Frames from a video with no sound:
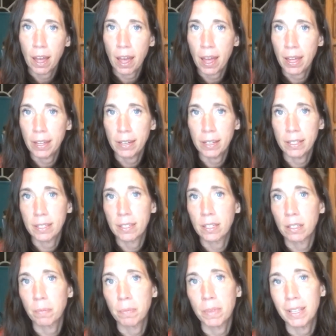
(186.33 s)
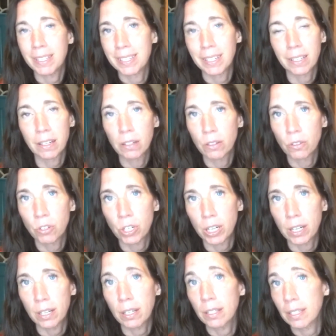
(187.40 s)
and it's still an illusion
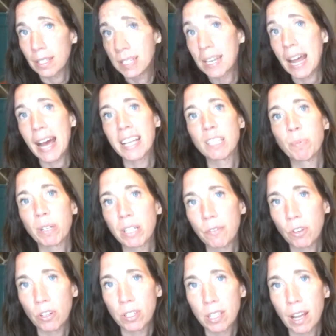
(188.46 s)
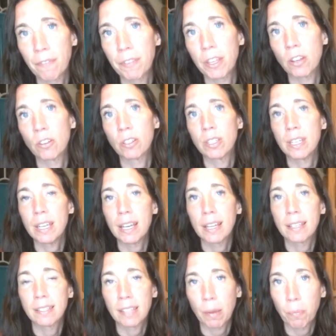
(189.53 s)
because it's an aspect of yourself that you're seeing
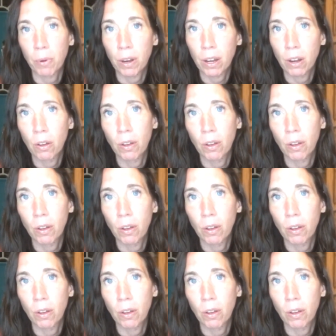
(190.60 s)
as separate.